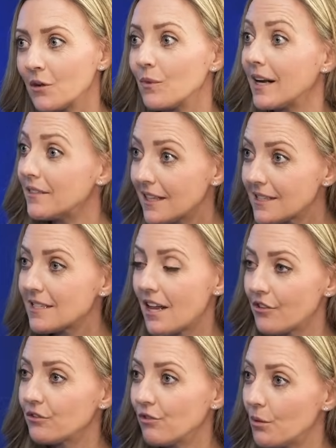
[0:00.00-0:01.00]
Right? That's
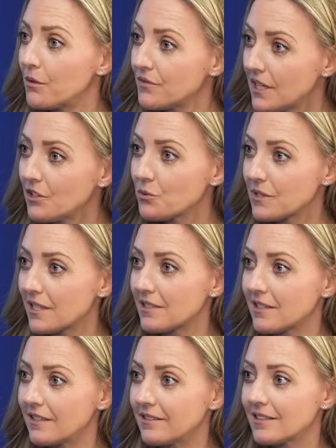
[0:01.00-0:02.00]
another form of sales
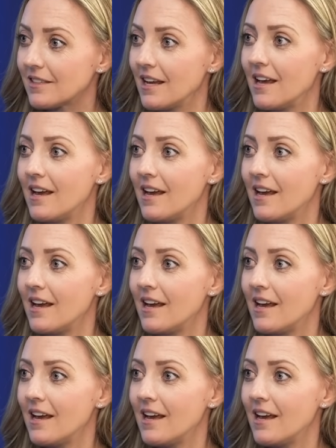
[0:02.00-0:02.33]
resistance.